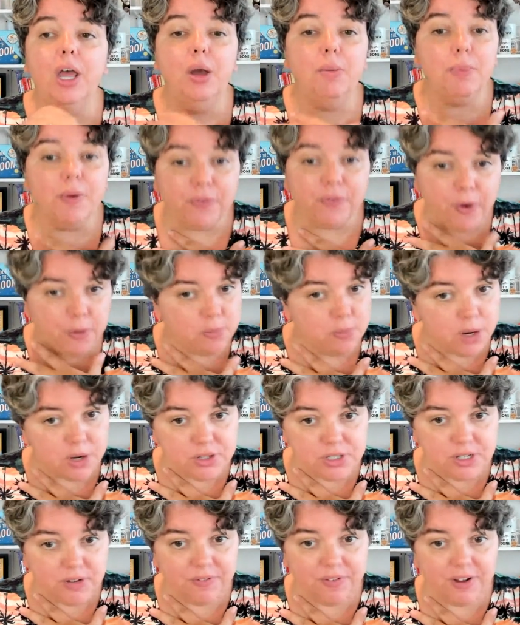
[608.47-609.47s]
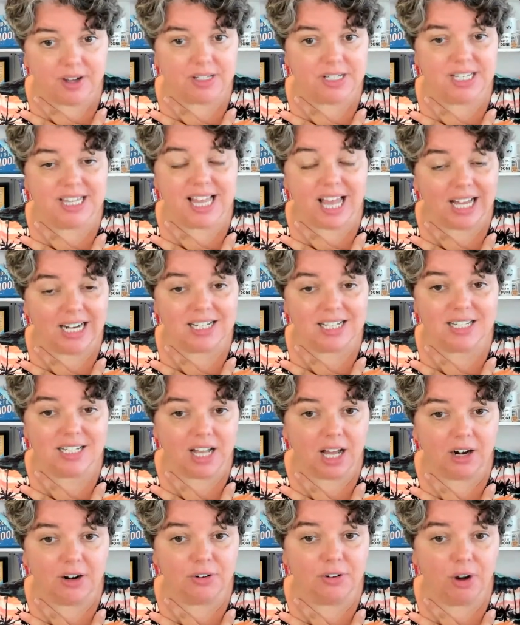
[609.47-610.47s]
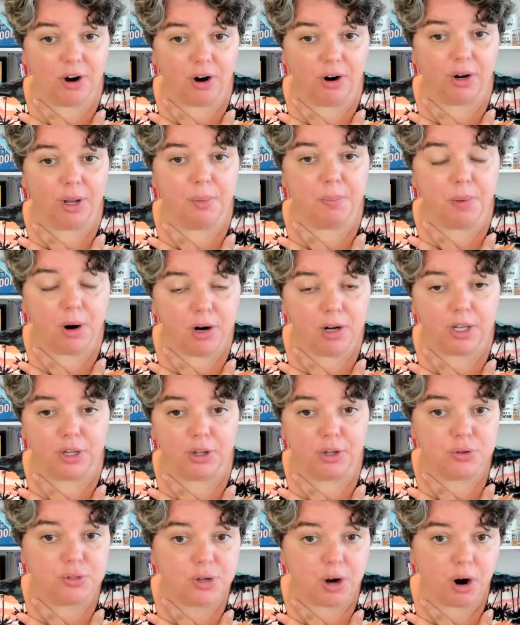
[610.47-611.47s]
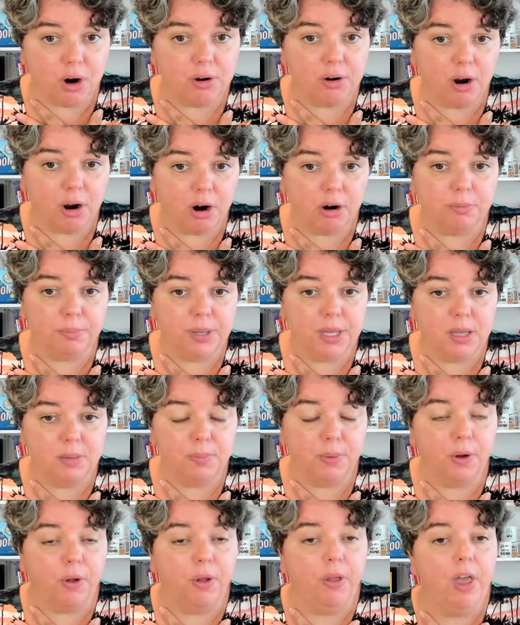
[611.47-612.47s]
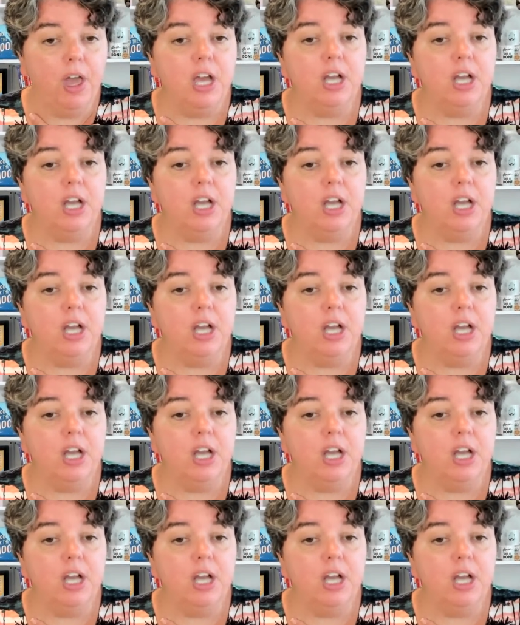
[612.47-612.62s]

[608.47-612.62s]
But for most of us, that is not our target market. Those aren't our people.